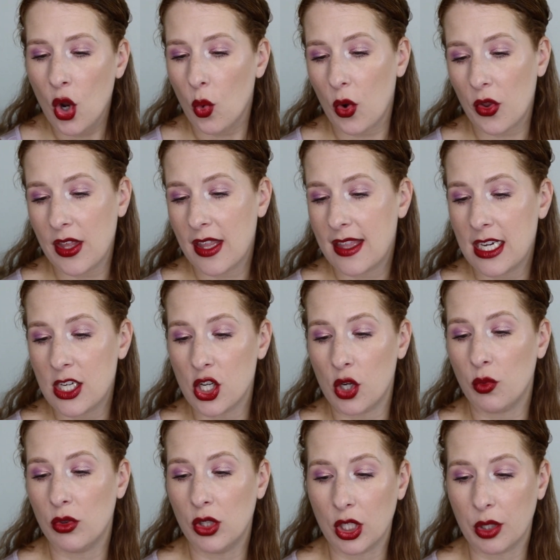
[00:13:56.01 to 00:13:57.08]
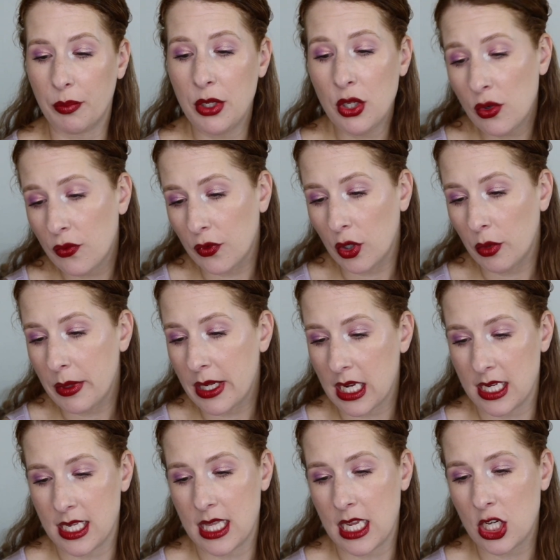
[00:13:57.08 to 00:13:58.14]
or that they don't look beautiful
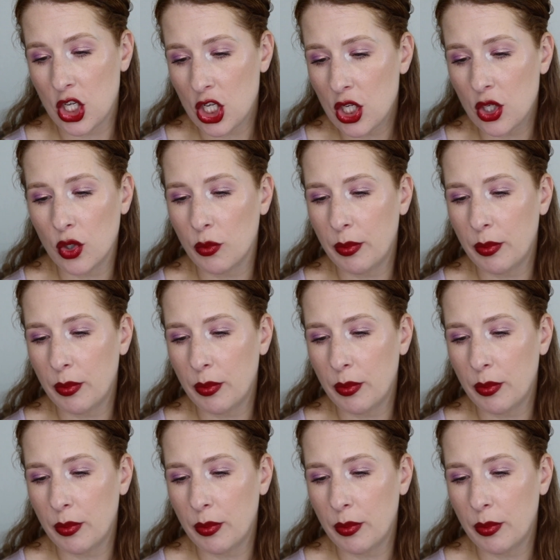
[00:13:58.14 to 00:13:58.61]
because they do,